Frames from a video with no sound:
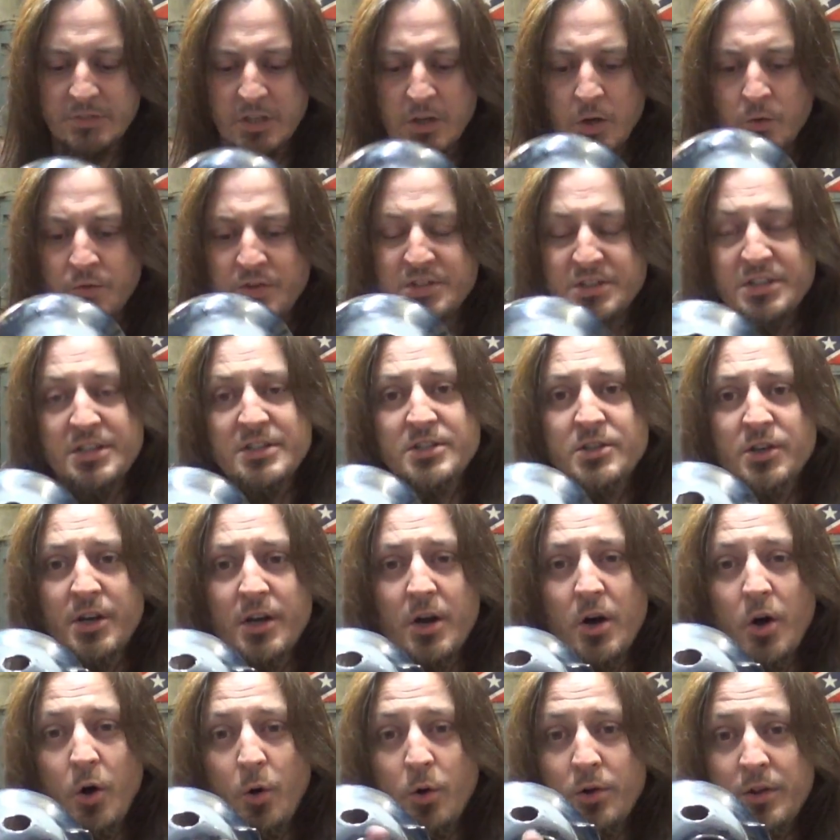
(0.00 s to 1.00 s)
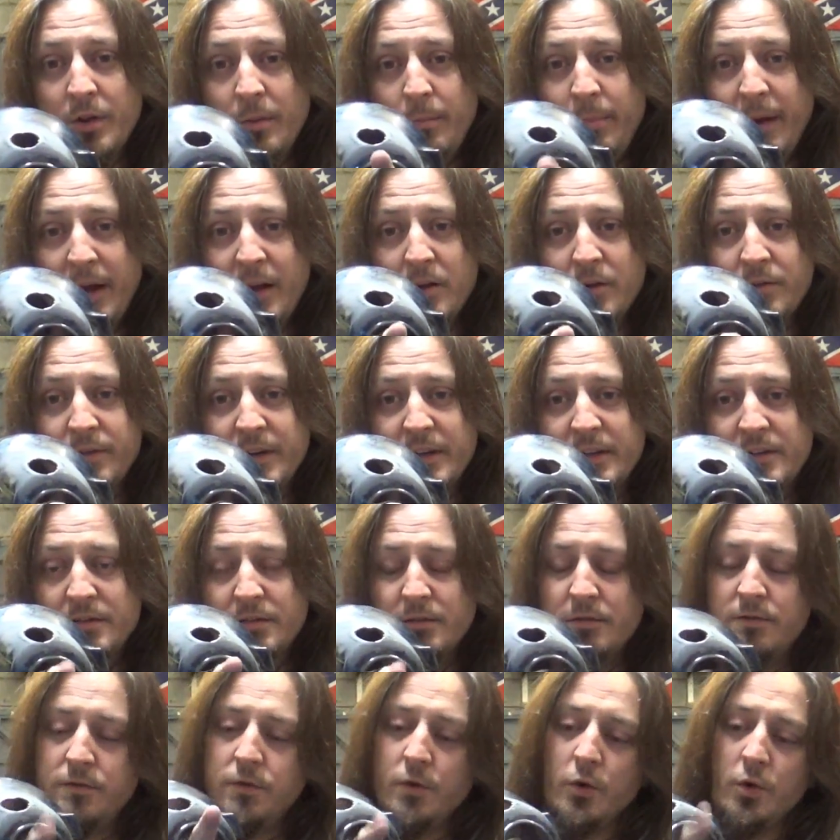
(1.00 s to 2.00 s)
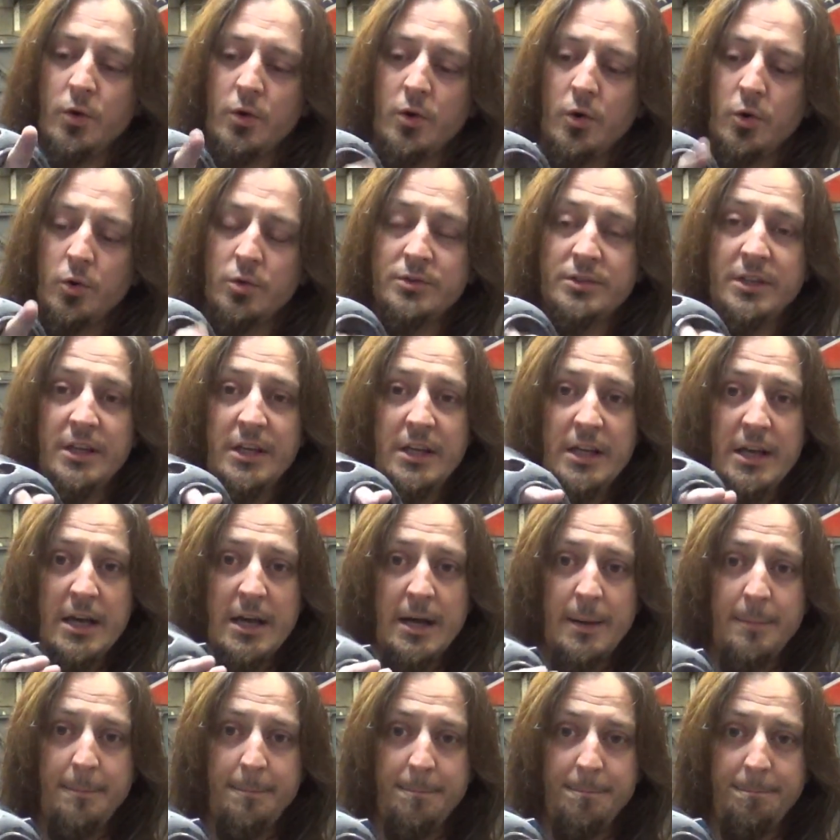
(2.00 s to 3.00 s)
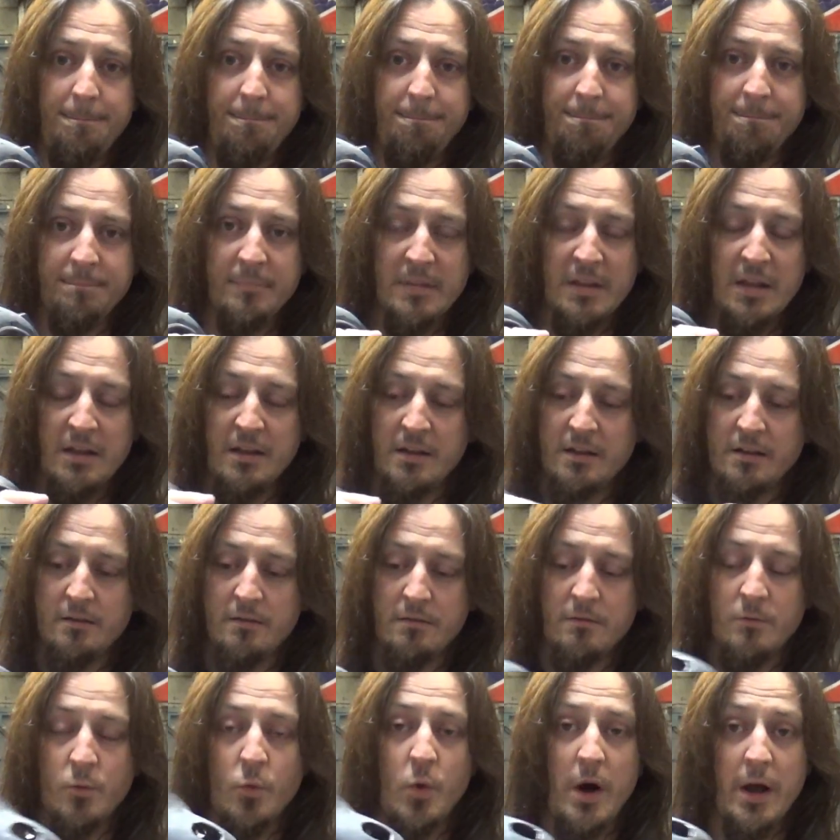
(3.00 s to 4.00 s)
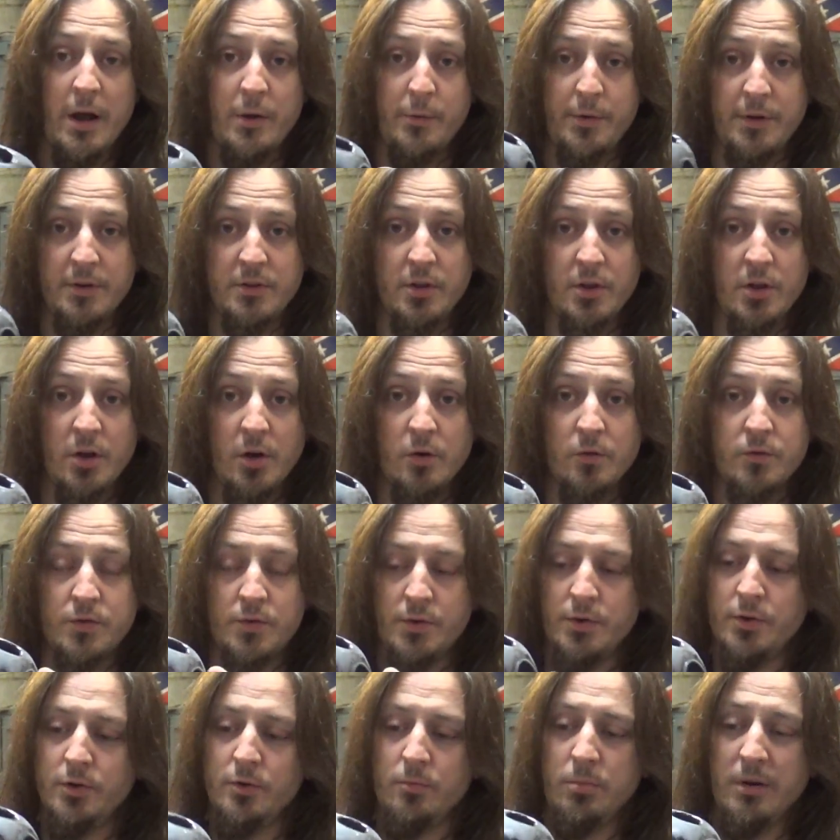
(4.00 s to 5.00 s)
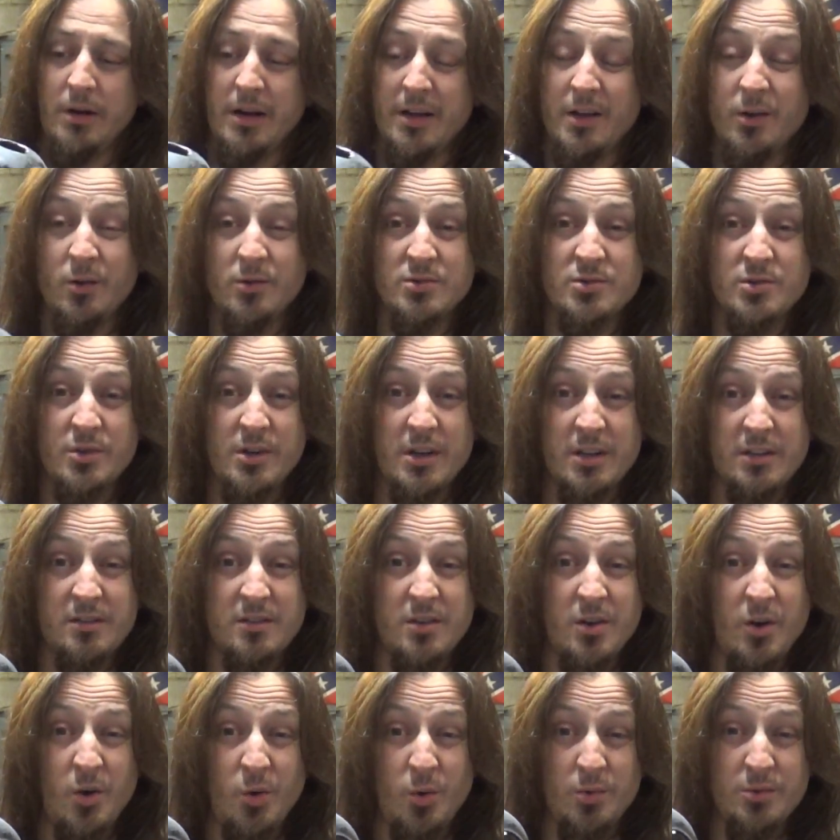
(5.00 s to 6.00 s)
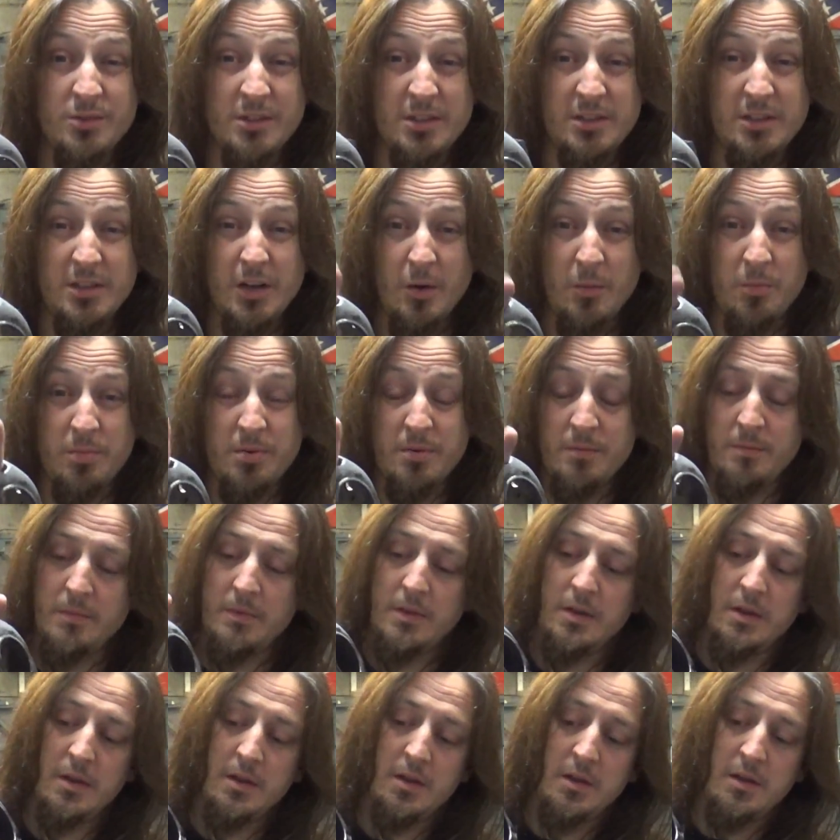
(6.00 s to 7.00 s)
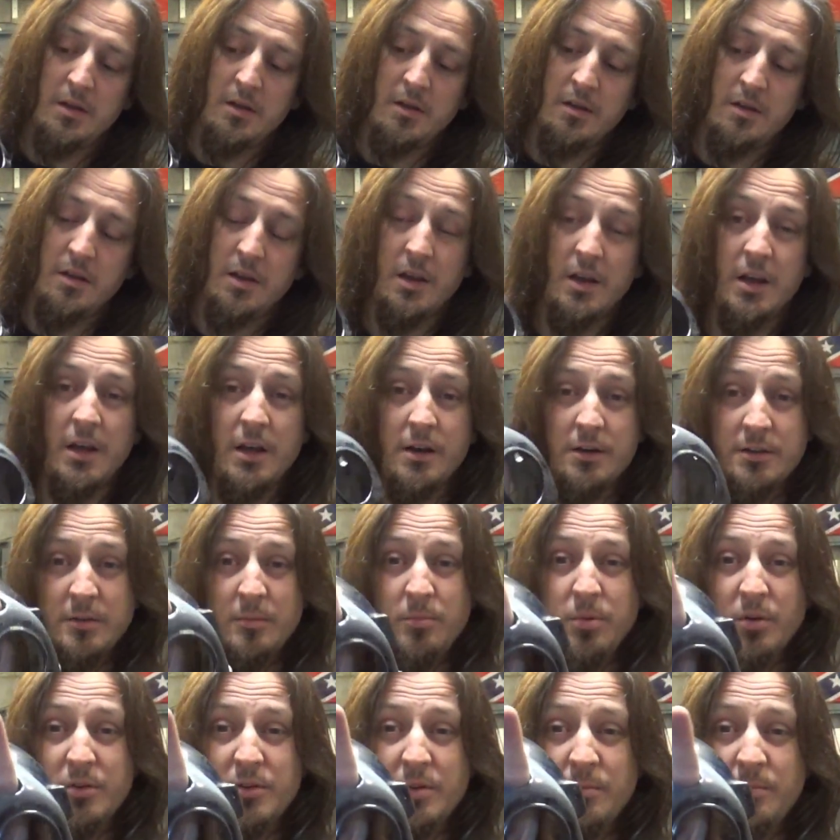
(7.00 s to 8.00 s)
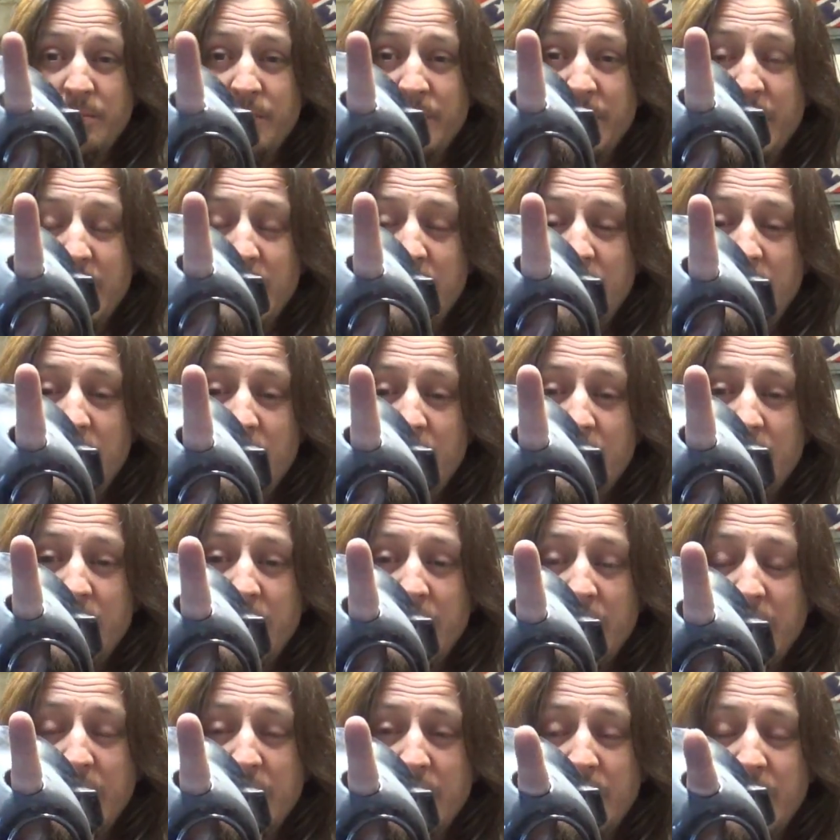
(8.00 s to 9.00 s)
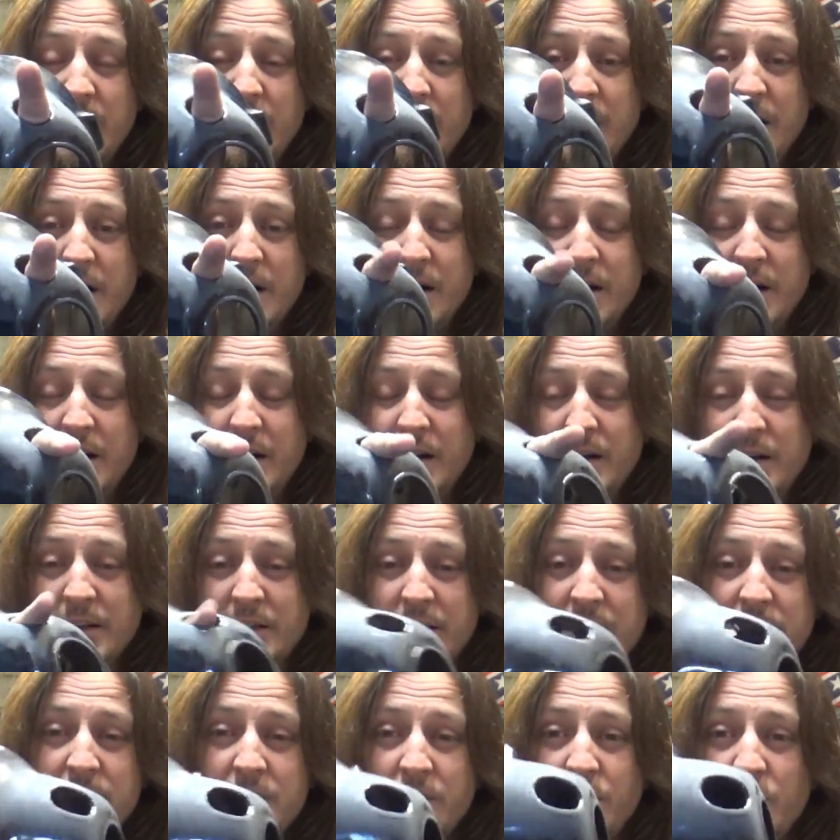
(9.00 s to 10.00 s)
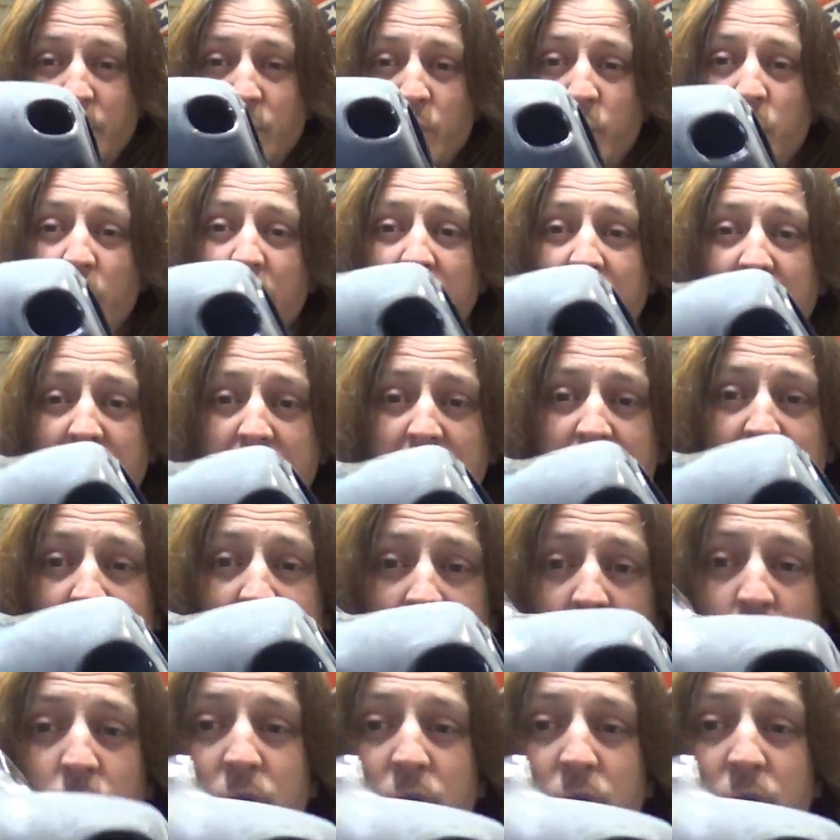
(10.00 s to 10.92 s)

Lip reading: obviously it's got a hole in the back of it for all the wiring to go through, but I also got a hole on the top and on the bottom. I don't know why. There